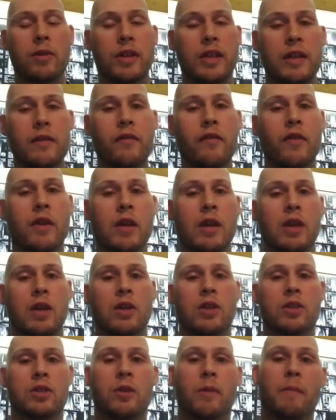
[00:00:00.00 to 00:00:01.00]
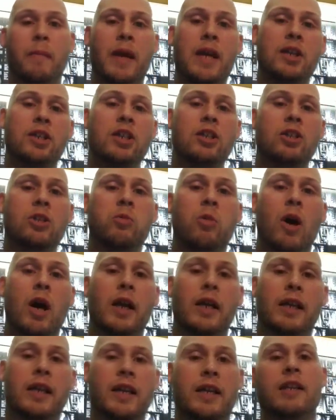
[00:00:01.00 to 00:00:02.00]
relief. So patients
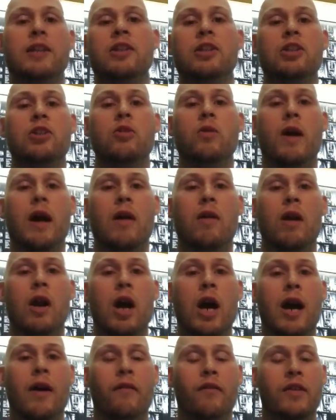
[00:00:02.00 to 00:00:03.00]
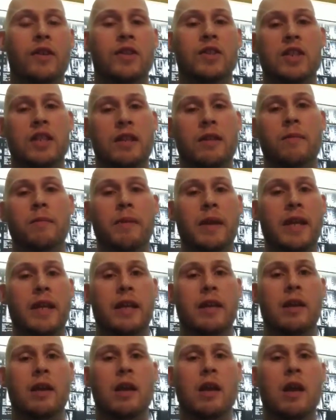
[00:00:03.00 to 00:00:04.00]
walk into our office in
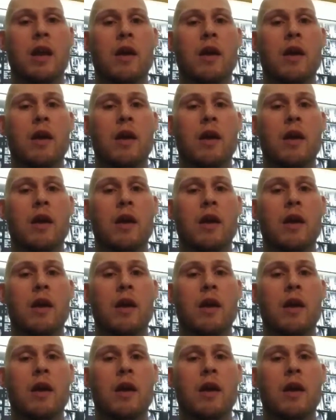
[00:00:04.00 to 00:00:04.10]
pain.